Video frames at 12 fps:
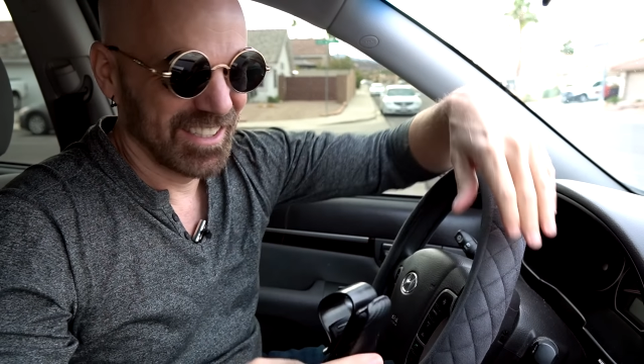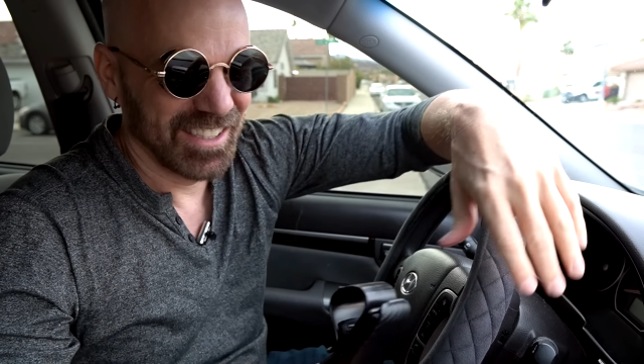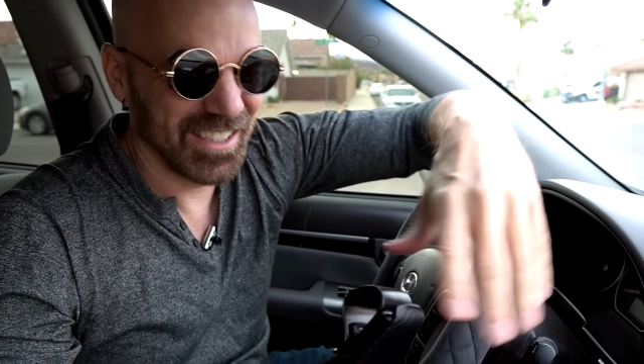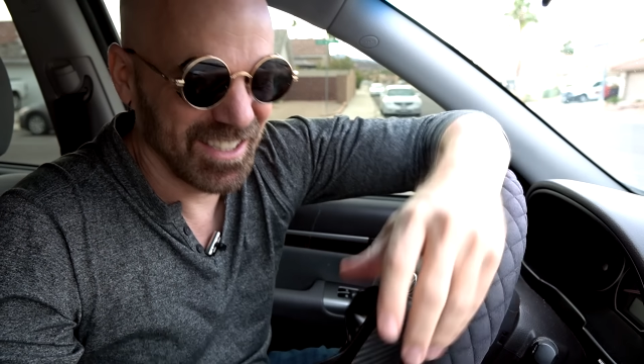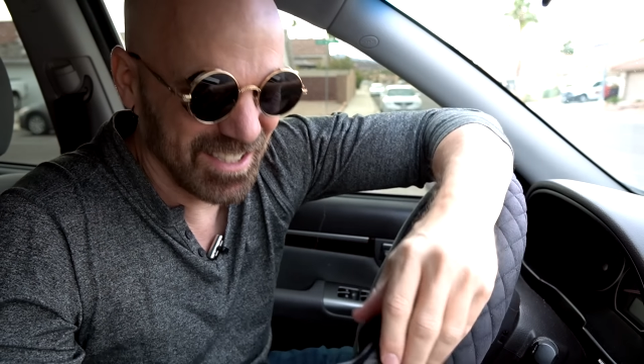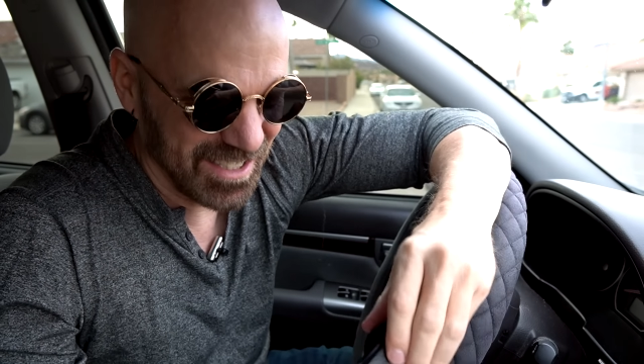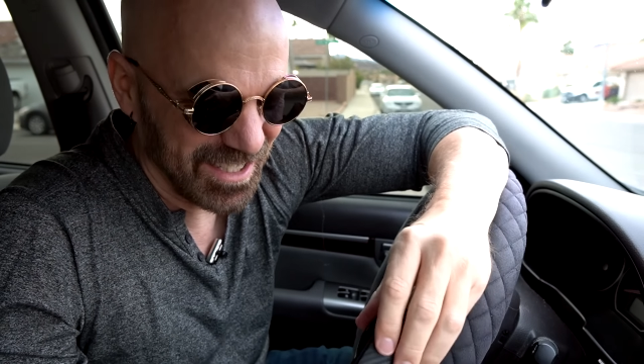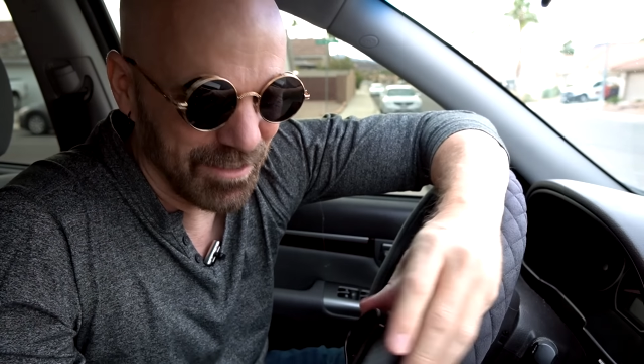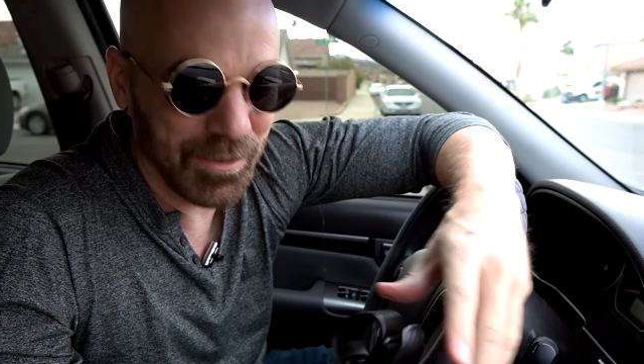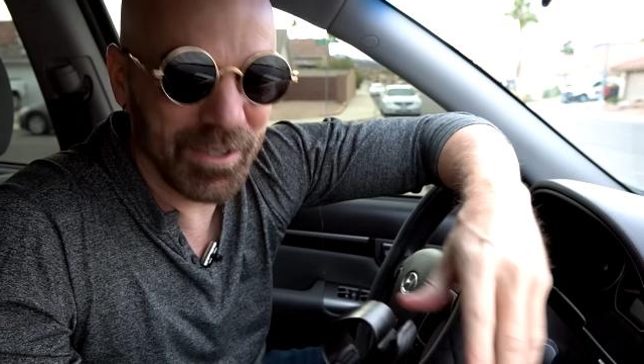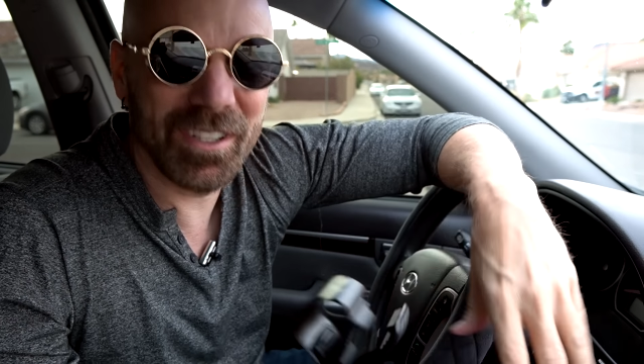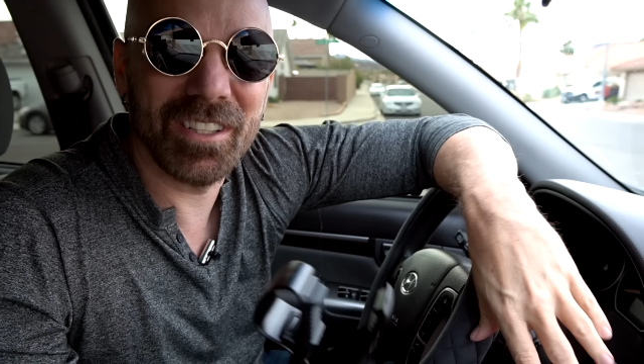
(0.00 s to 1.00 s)
Ah,
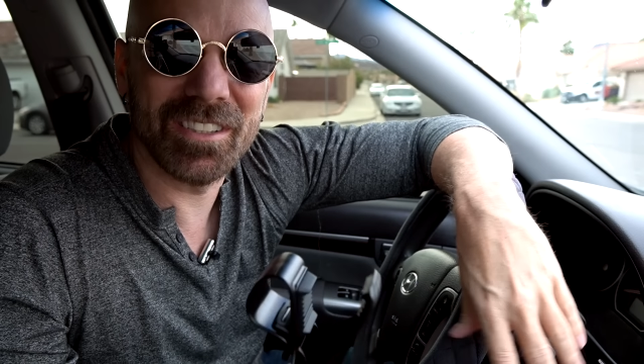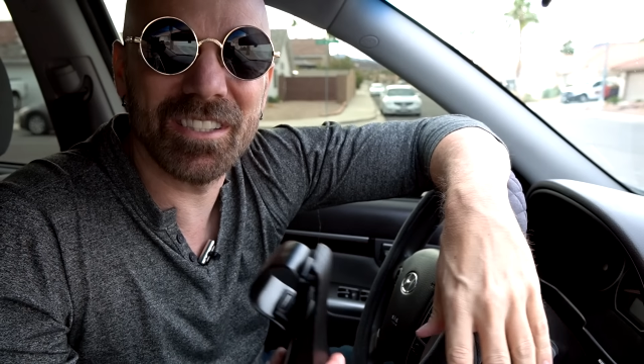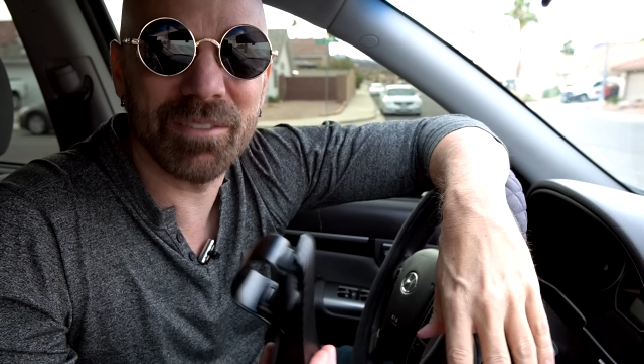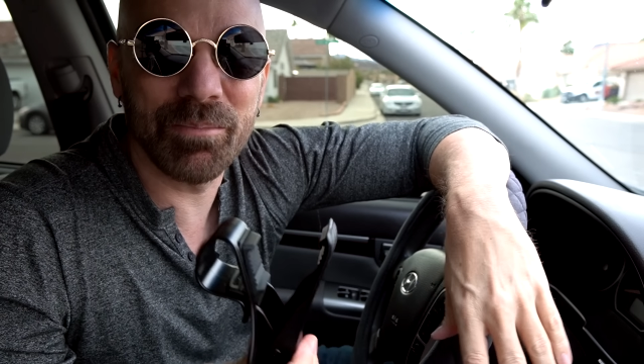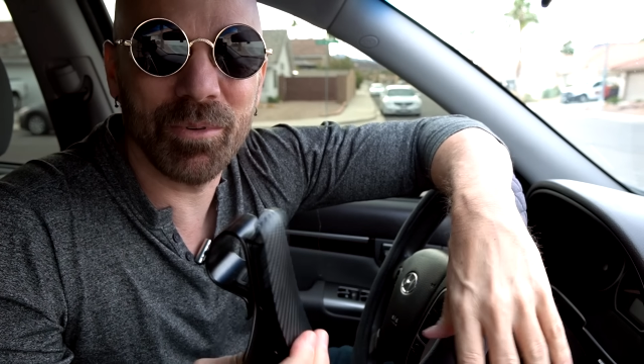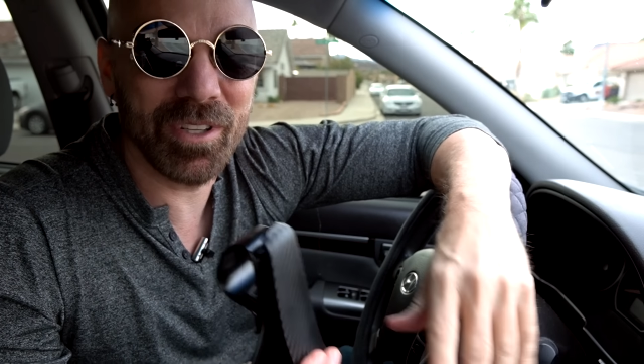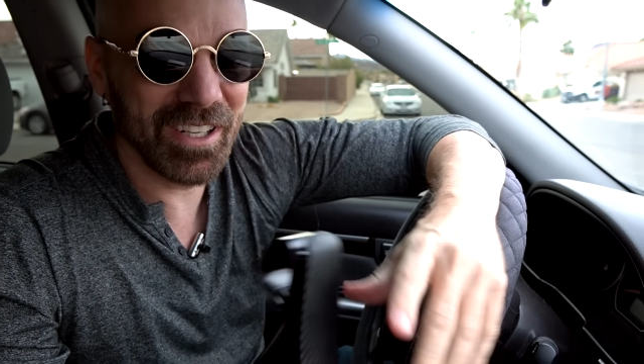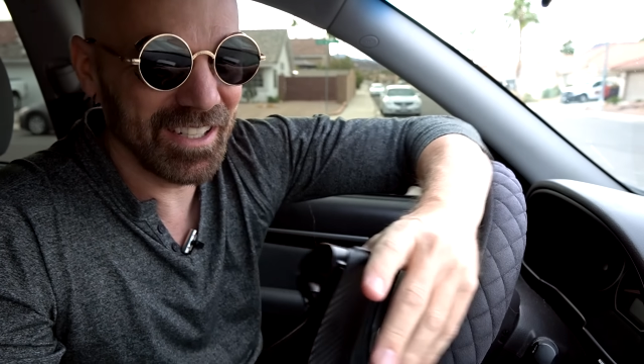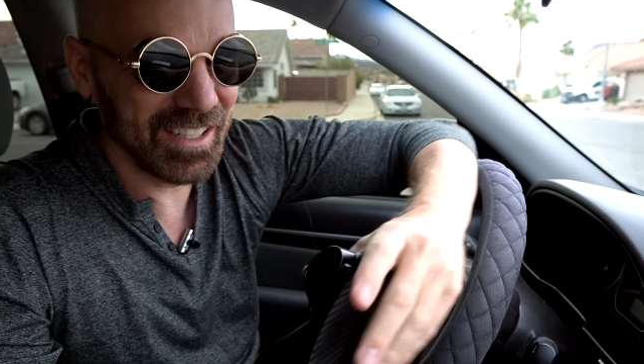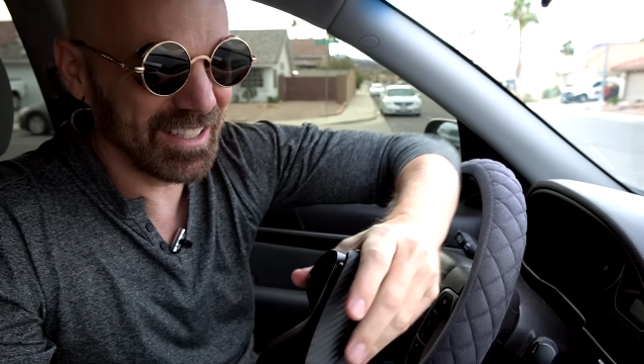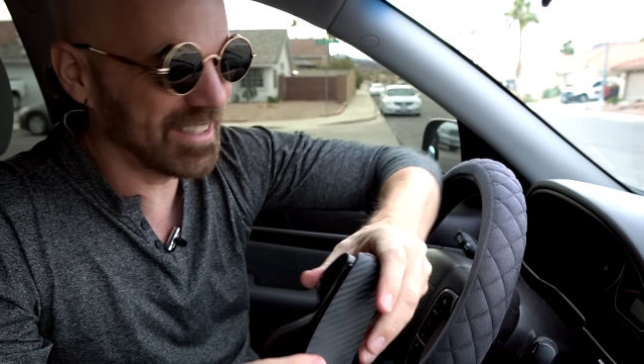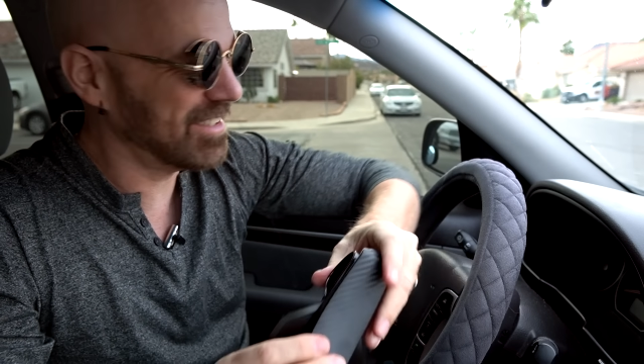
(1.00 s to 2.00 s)
I'm a little
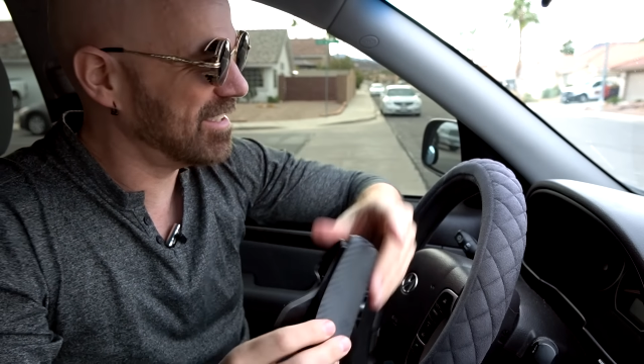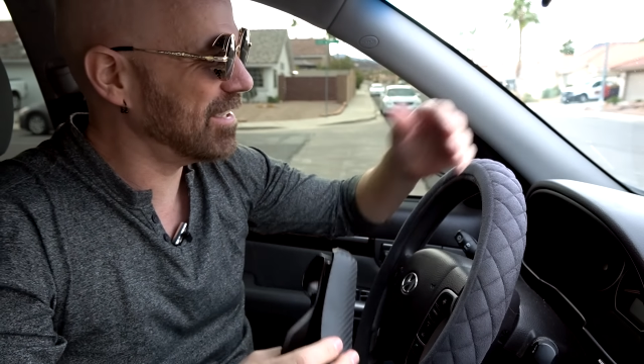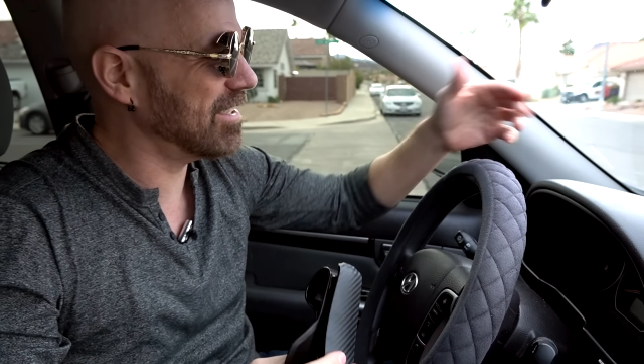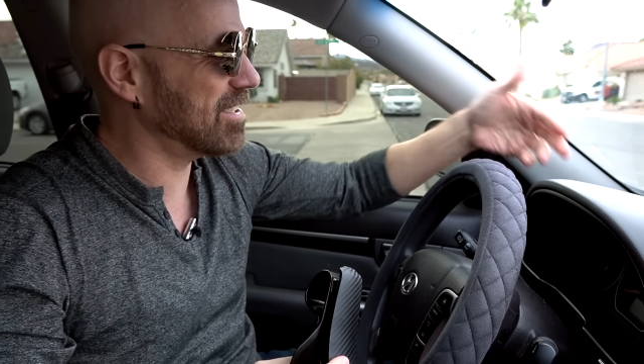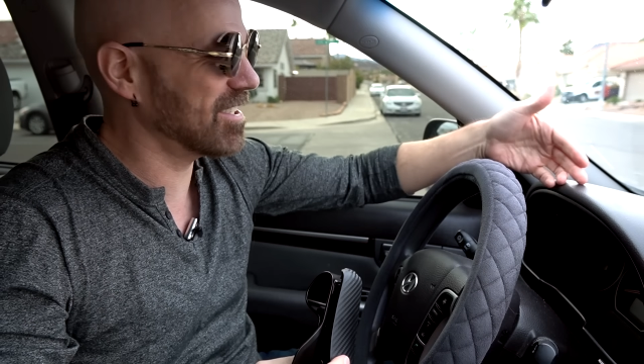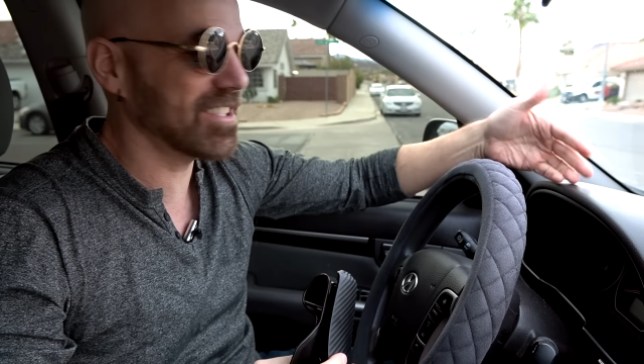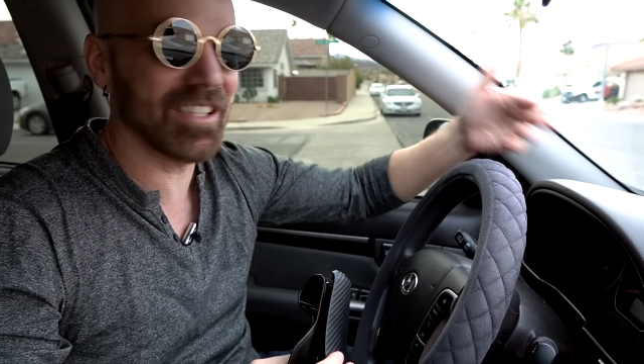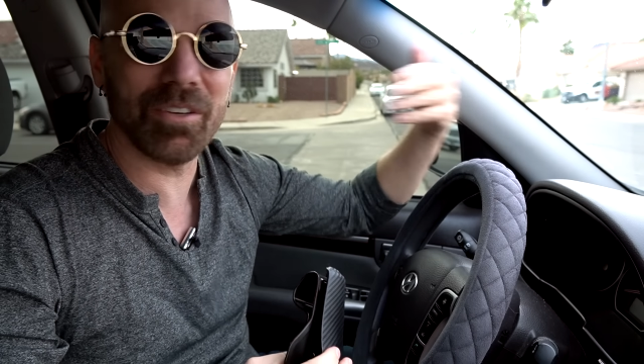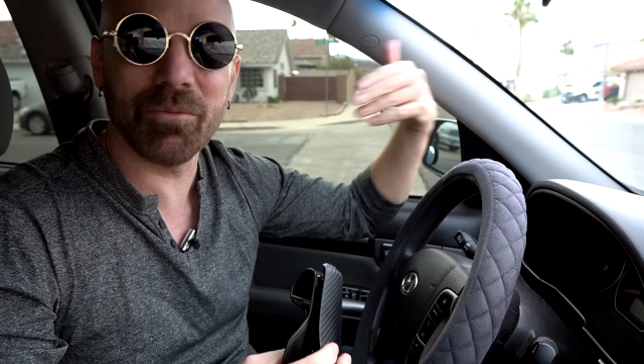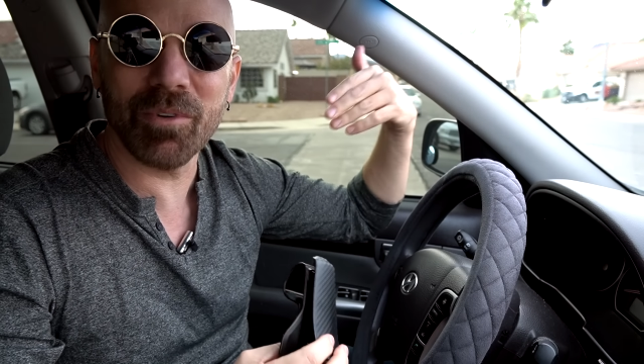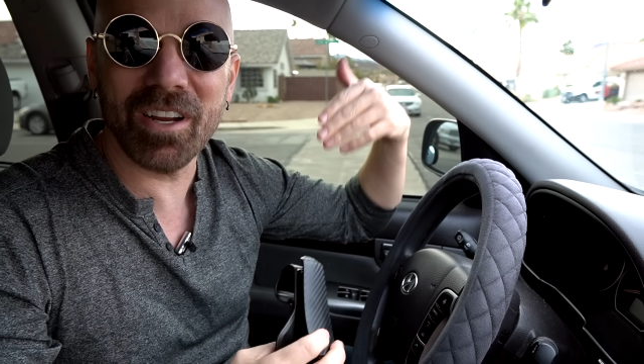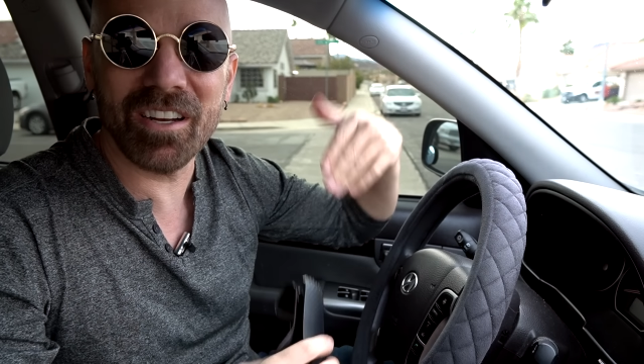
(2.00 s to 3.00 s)
disappointed. You see, it just
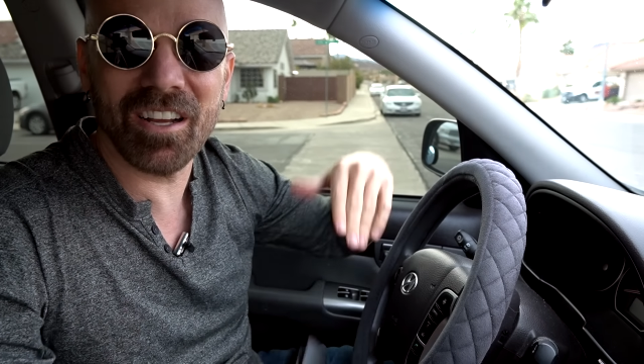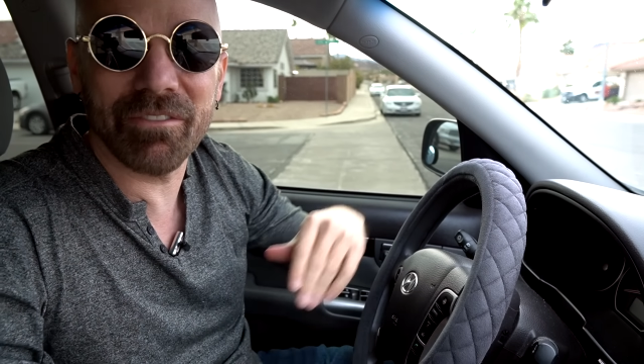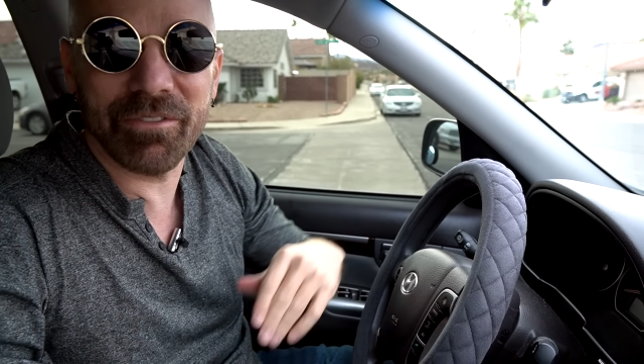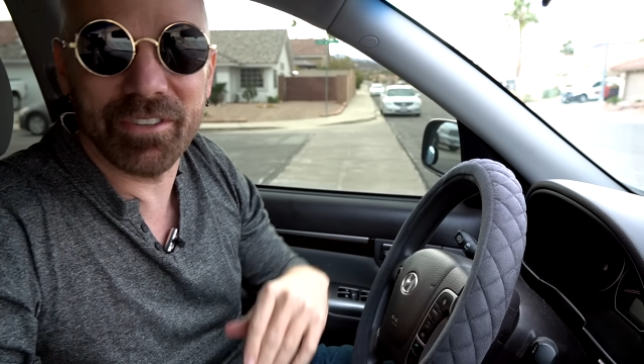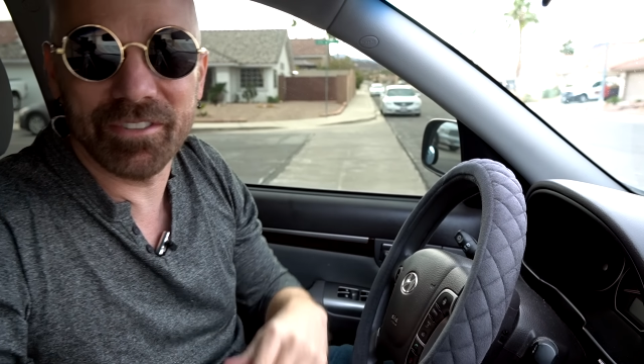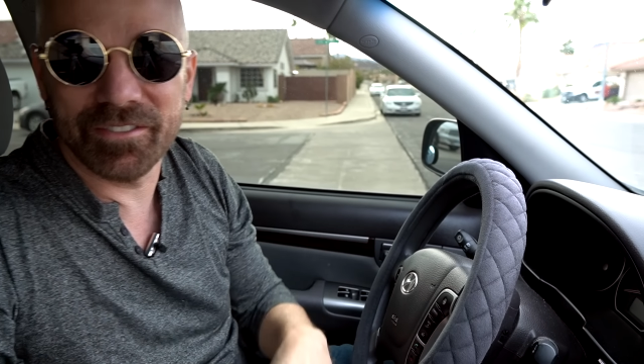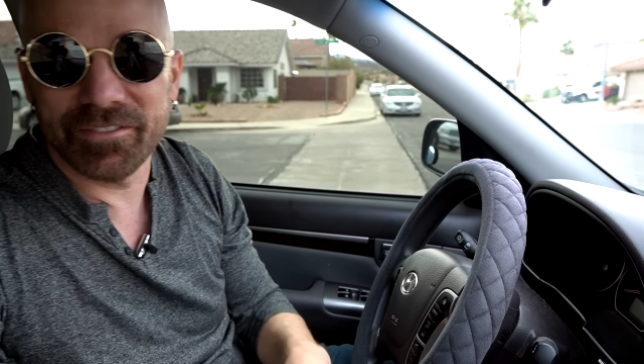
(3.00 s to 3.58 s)
slid right off.